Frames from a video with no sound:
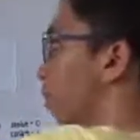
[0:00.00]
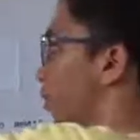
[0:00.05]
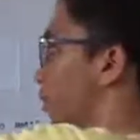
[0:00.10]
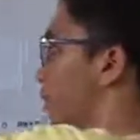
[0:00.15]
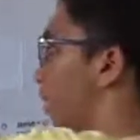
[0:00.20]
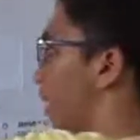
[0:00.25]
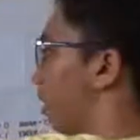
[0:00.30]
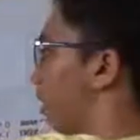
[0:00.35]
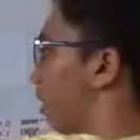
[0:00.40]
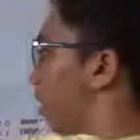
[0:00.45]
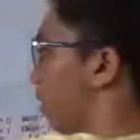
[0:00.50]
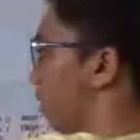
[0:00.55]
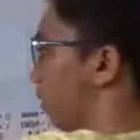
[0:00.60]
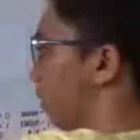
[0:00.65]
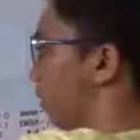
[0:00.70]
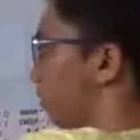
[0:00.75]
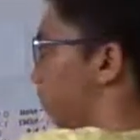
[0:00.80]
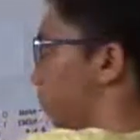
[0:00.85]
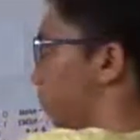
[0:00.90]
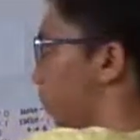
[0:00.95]
by loss of
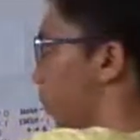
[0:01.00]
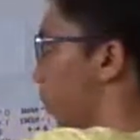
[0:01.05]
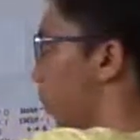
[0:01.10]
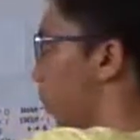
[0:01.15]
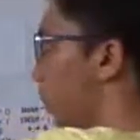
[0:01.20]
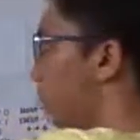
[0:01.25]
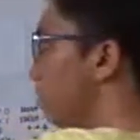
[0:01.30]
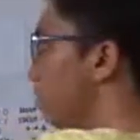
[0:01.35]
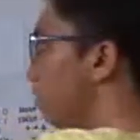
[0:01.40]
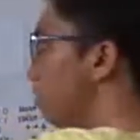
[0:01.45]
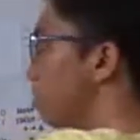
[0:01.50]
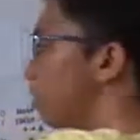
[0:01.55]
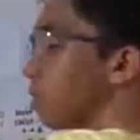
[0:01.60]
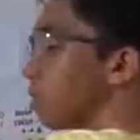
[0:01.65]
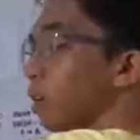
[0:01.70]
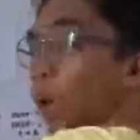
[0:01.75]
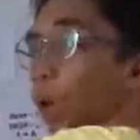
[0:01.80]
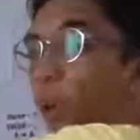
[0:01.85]
exponents,